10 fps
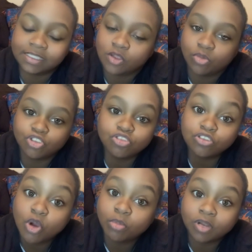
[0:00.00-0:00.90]
They so,
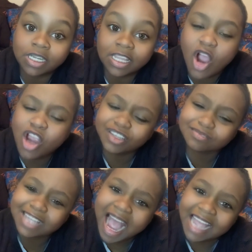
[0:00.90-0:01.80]
you so pretty. Are
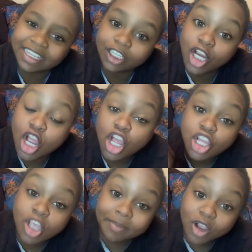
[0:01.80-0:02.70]
you tired?
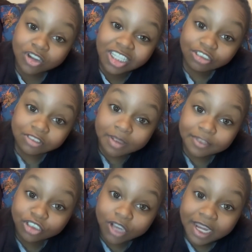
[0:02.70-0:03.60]
Let me go get you
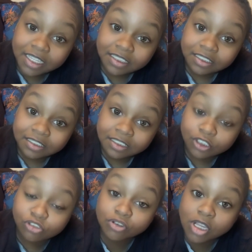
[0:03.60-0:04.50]
something to drink.
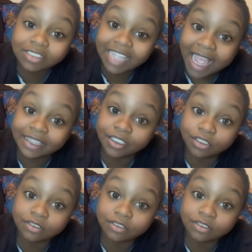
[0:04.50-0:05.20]
You look tired.